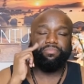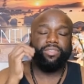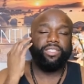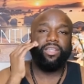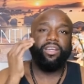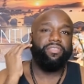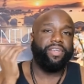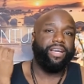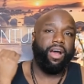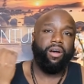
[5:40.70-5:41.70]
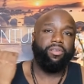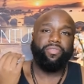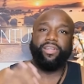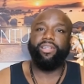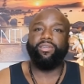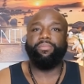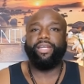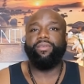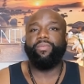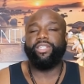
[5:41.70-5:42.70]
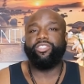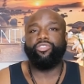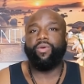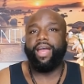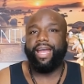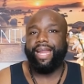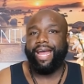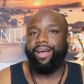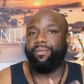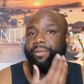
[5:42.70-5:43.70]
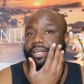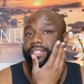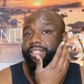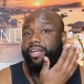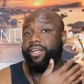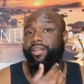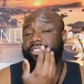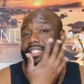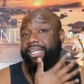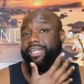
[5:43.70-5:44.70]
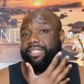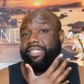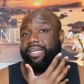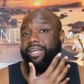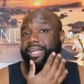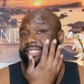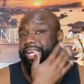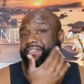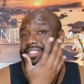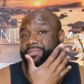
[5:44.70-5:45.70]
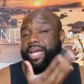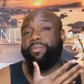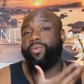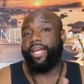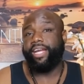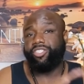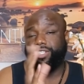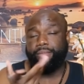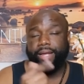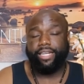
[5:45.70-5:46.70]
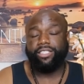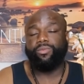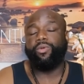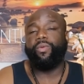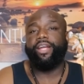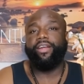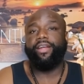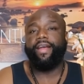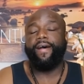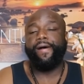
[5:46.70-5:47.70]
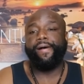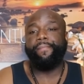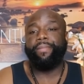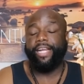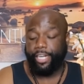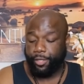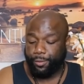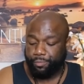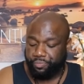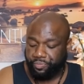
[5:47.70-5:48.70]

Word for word: sloughing off a little bit when it's dried out because their skin is having some type of reaction to the mask that we're wearing um, but anywho